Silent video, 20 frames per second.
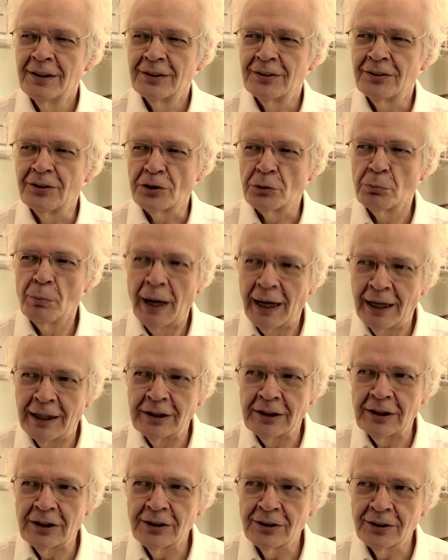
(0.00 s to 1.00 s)
the
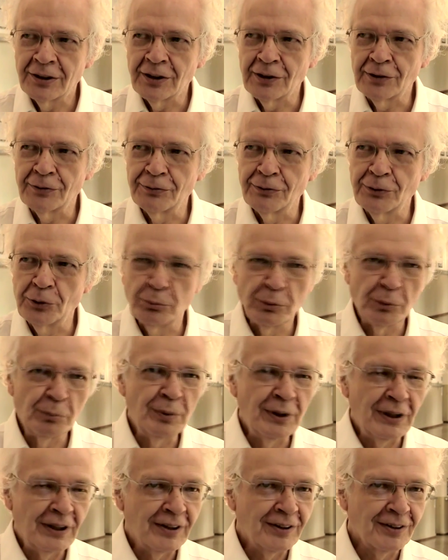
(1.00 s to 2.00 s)
smile of human
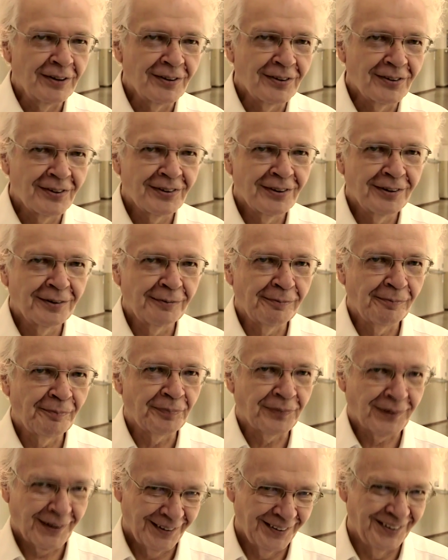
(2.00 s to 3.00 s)
beings
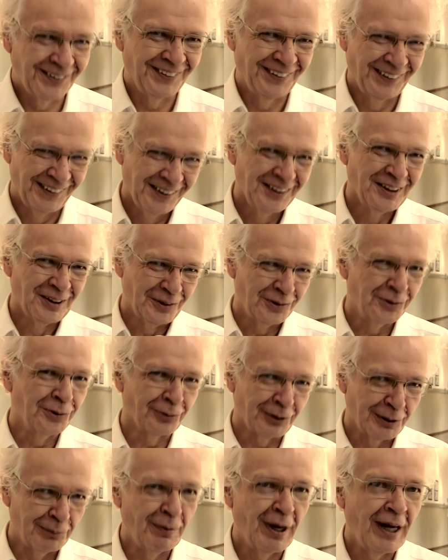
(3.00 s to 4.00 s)
to
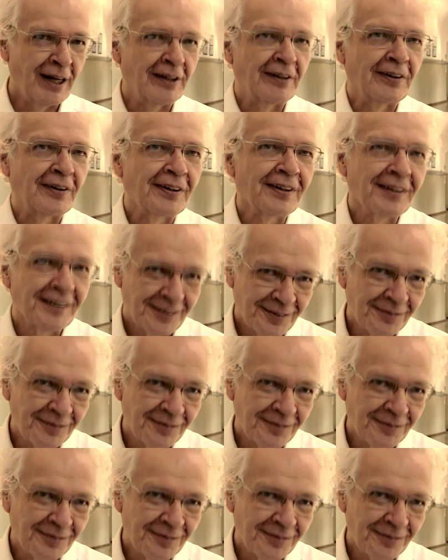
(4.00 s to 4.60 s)
remain.